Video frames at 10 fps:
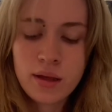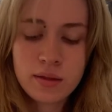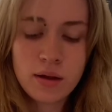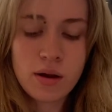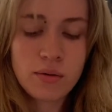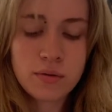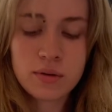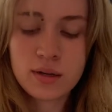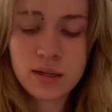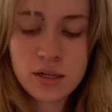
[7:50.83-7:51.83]
they're
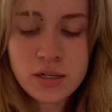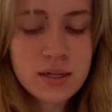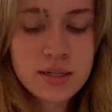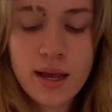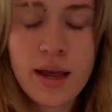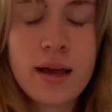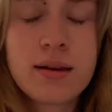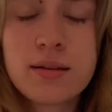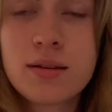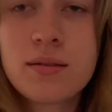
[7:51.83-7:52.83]
delicious
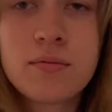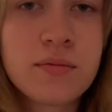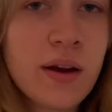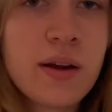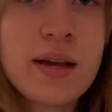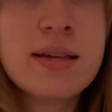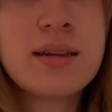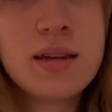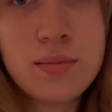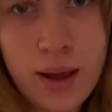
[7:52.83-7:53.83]
and very easy
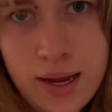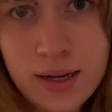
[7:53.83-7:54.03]
to make.